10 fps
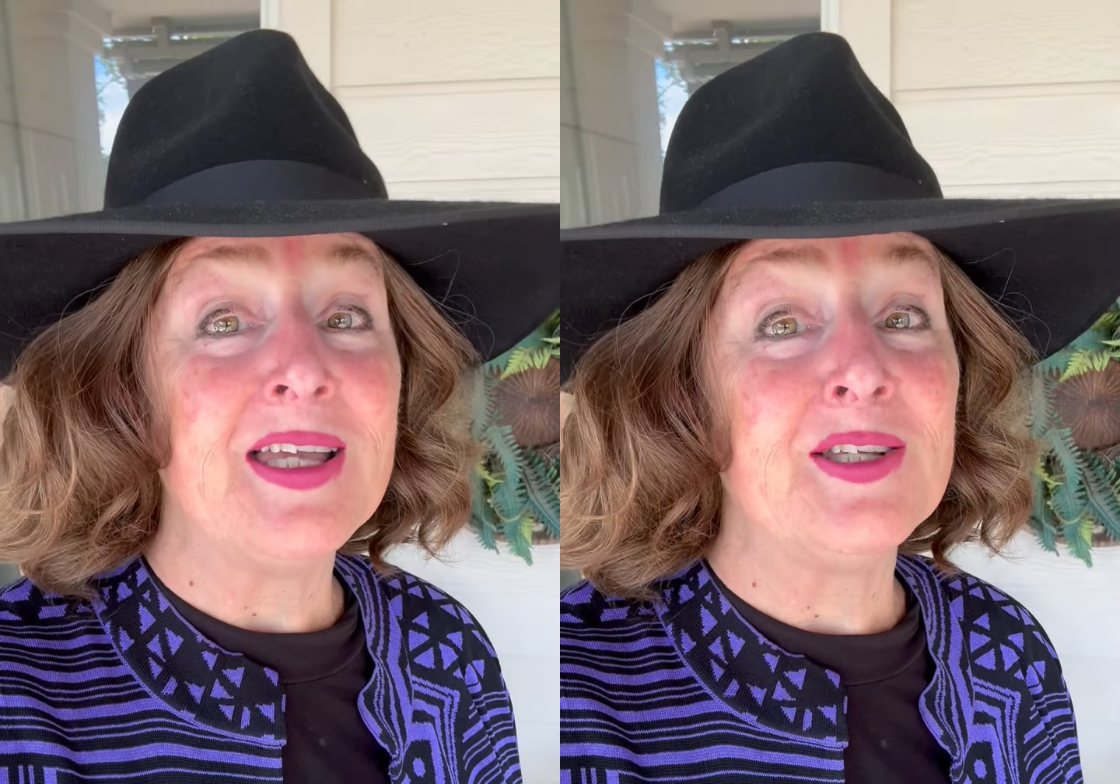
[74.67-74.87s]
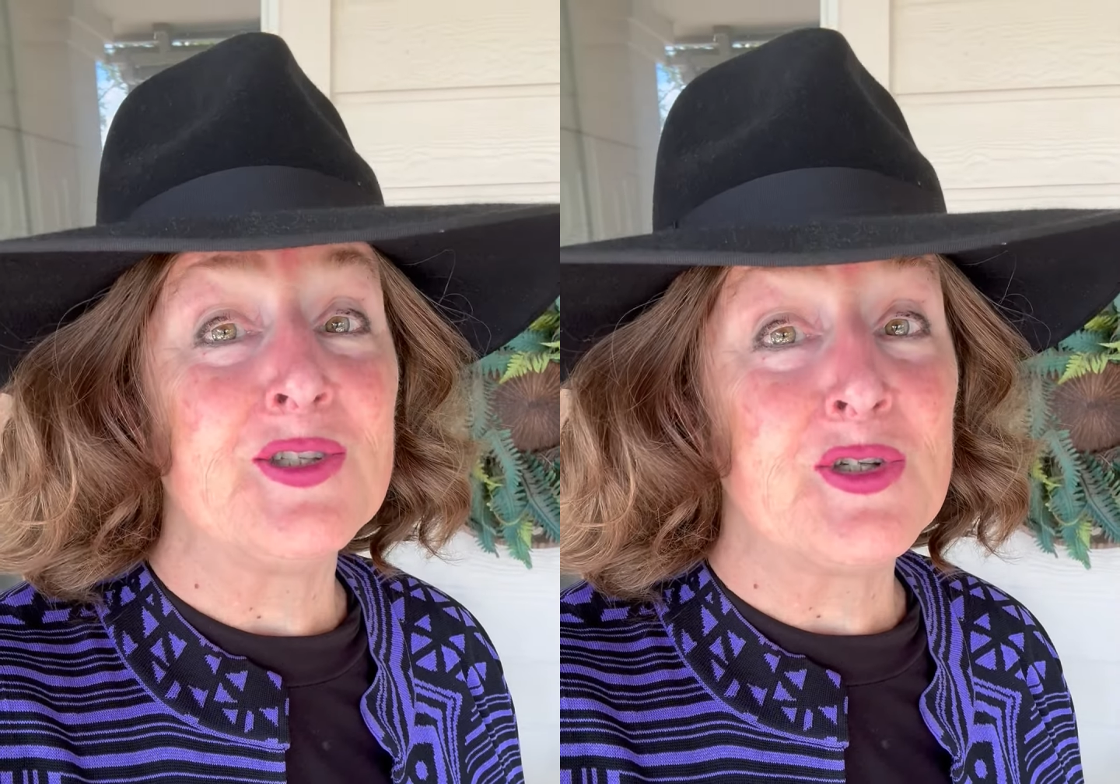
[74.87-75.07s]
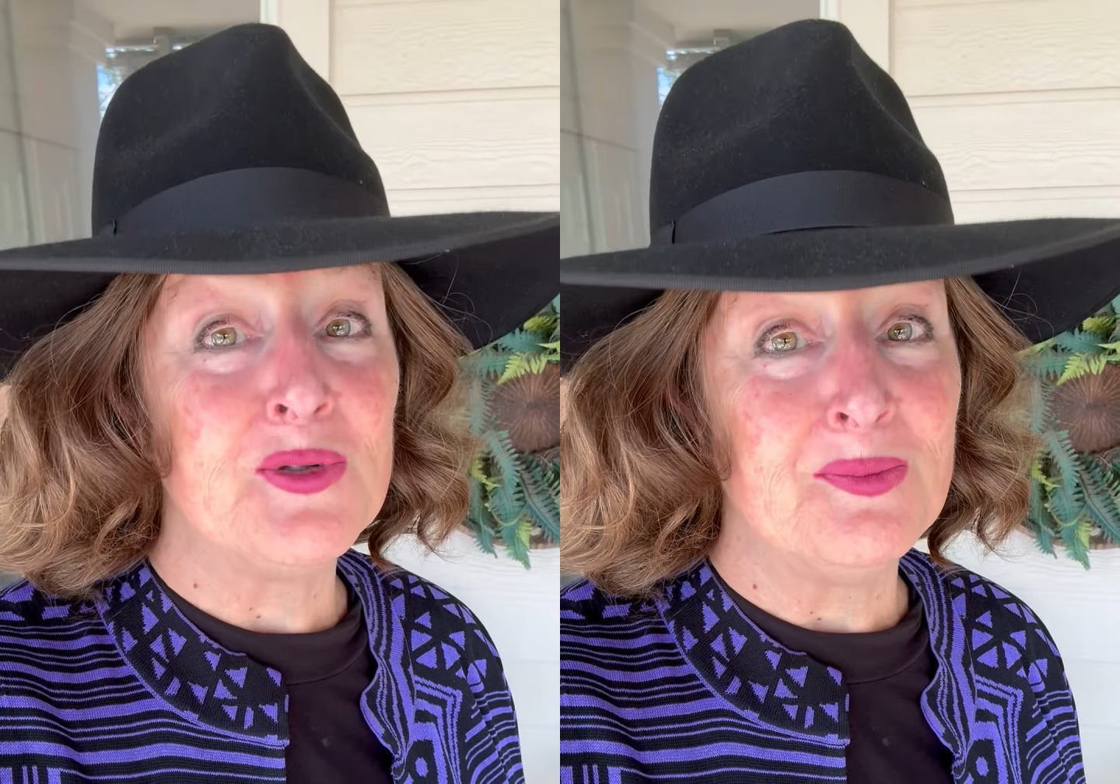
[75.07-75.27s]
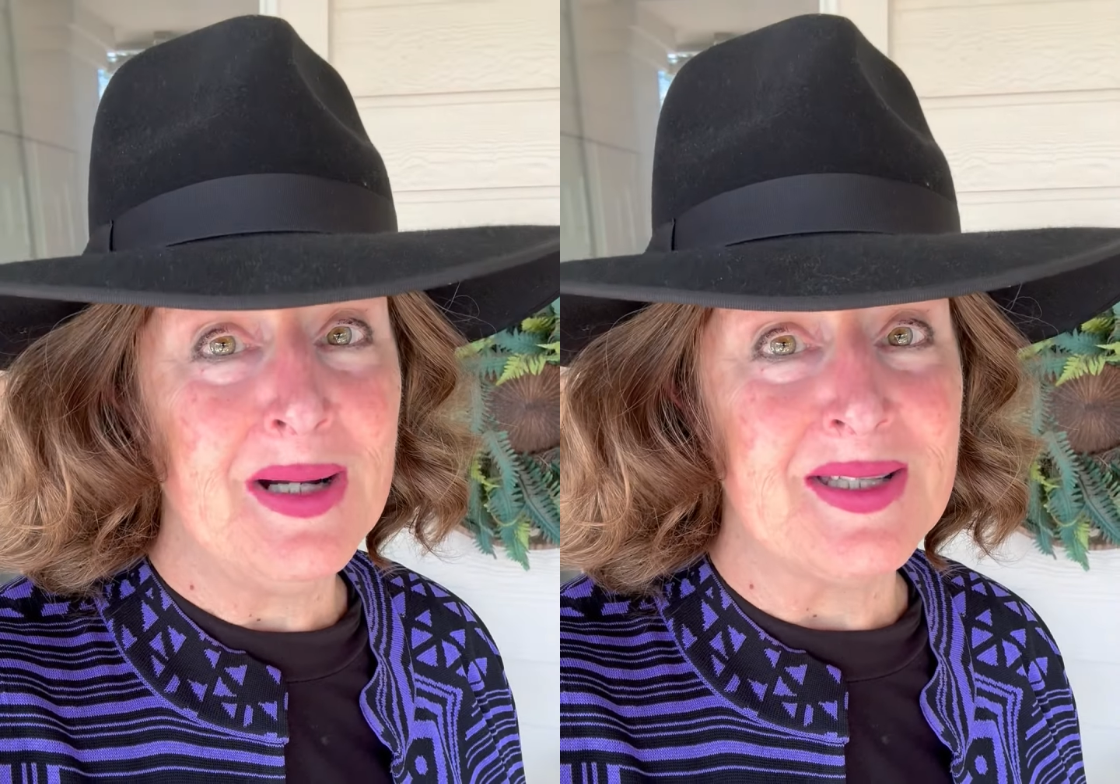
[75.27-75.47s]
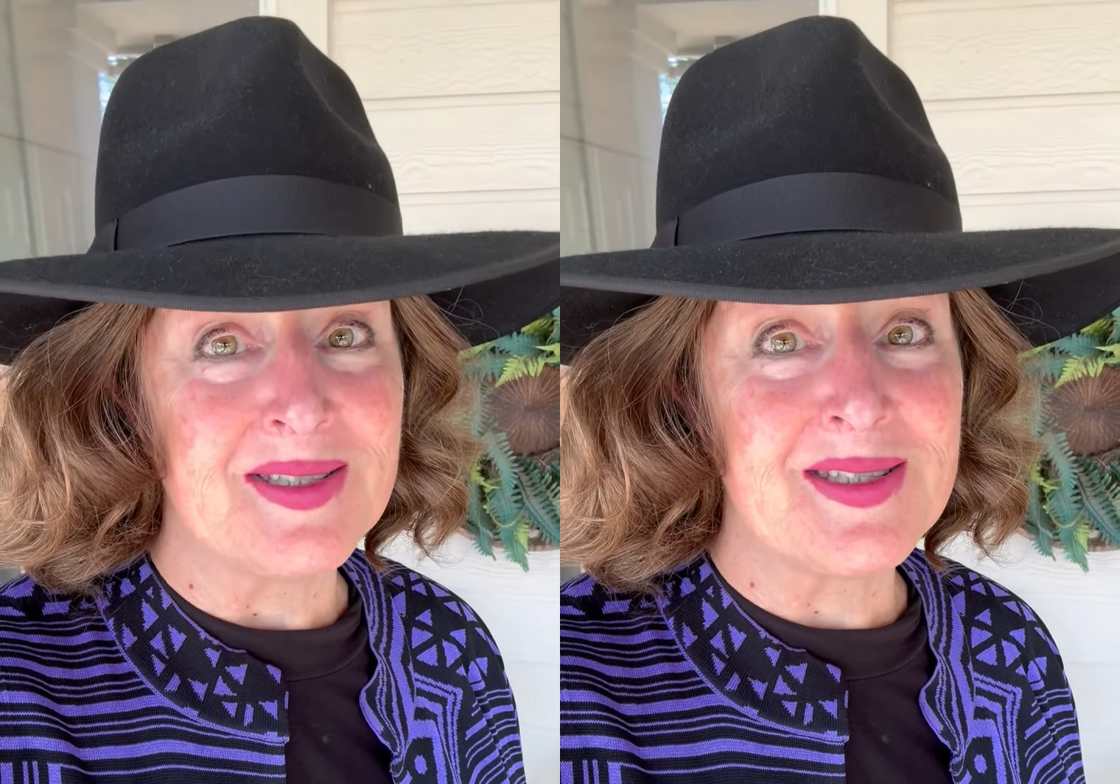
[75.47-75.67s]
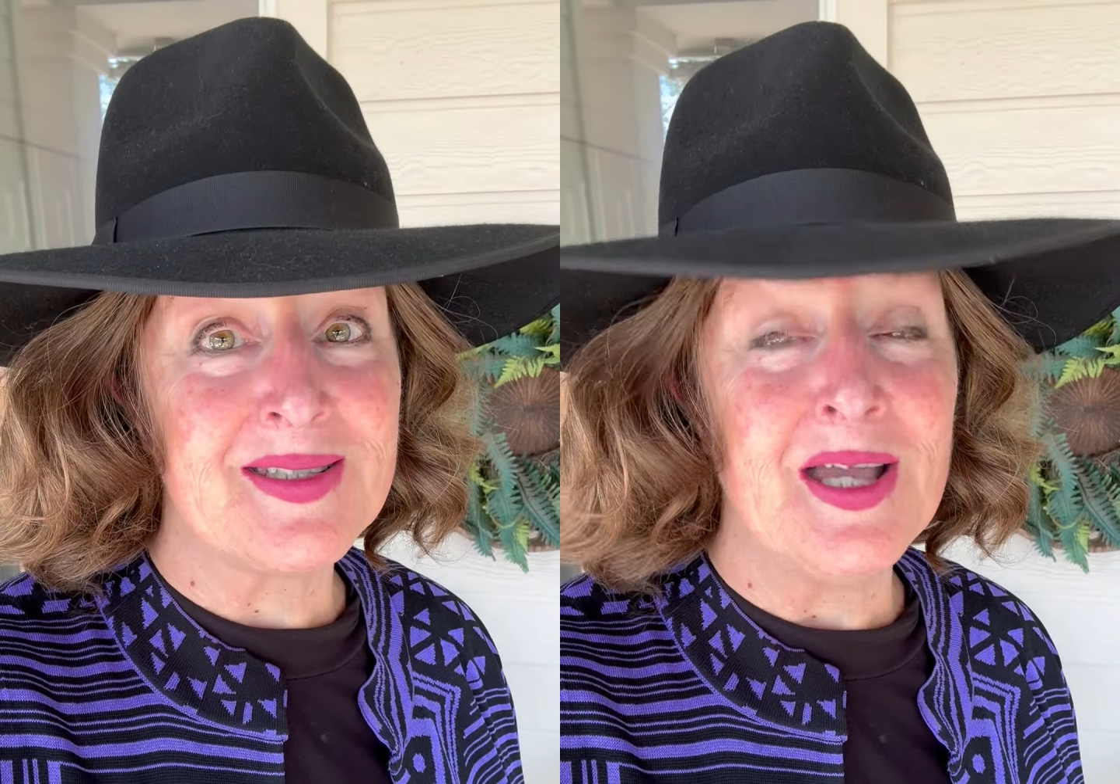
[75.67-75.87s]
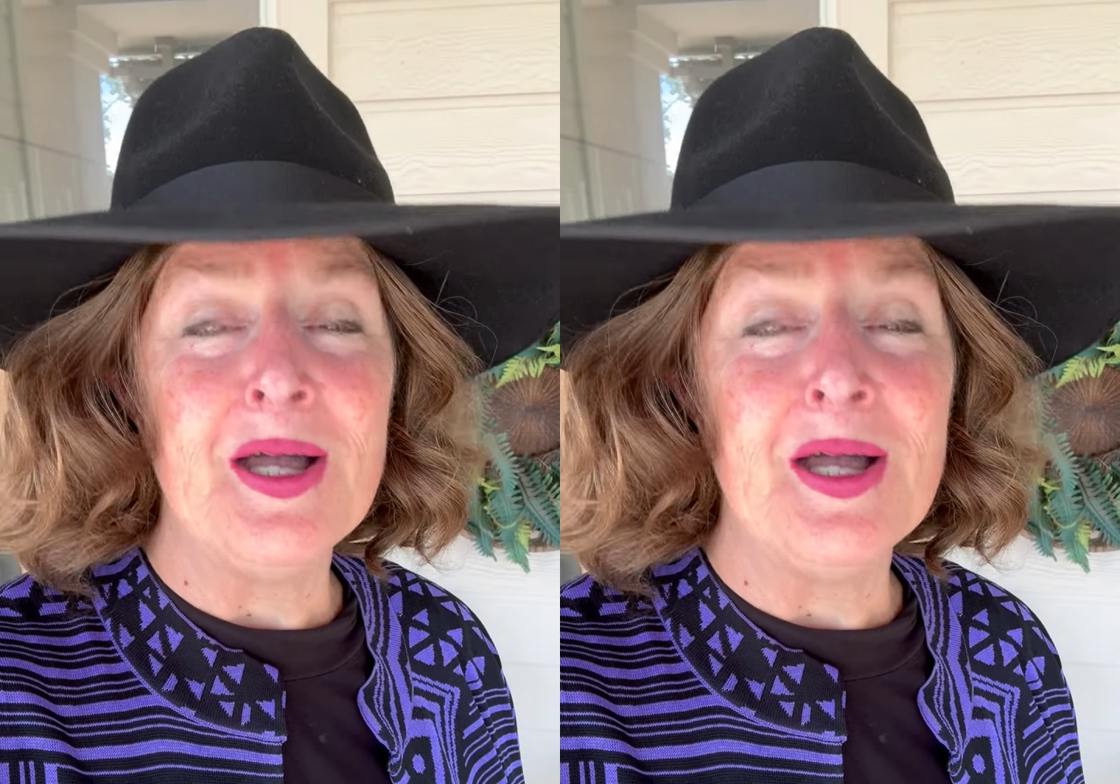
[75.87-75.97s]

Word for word: in two months